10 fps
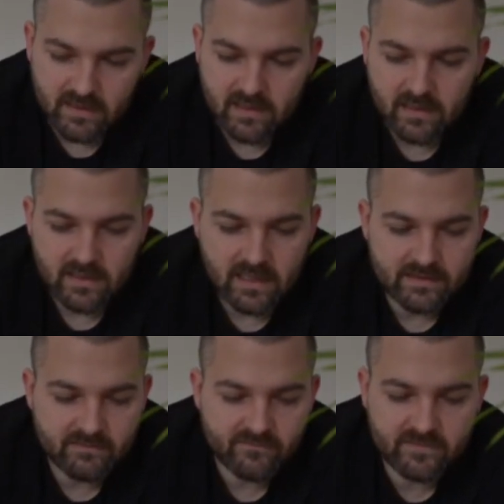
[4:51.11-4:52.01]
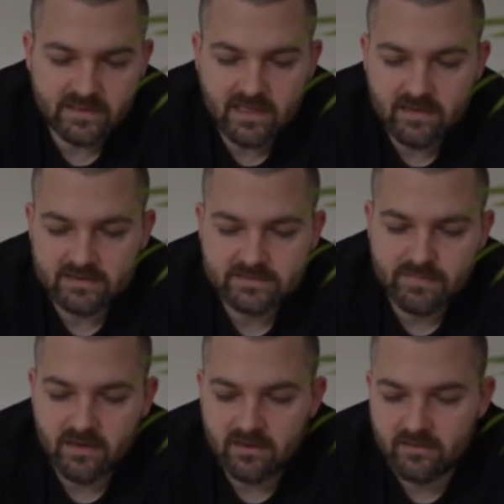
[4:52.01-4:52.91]
And then for the last
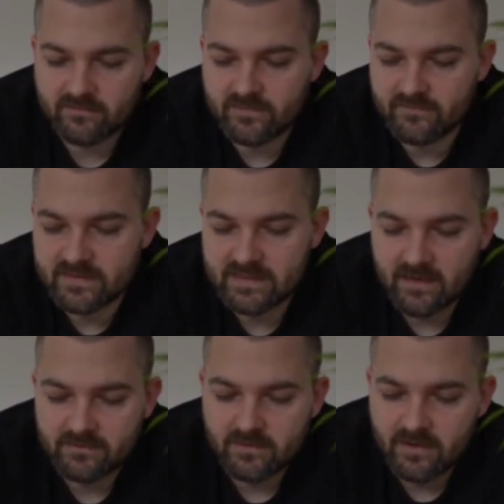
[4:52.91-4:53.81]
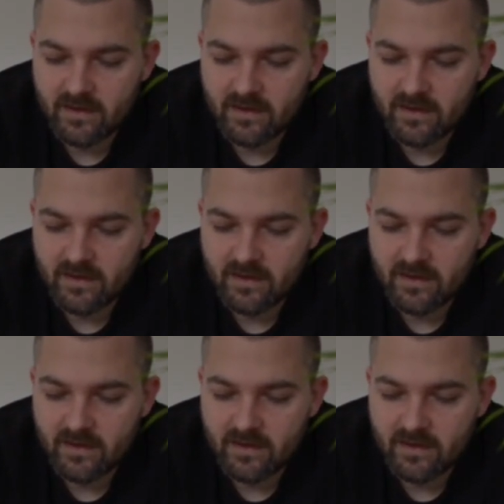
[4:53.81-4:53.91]
part of the video,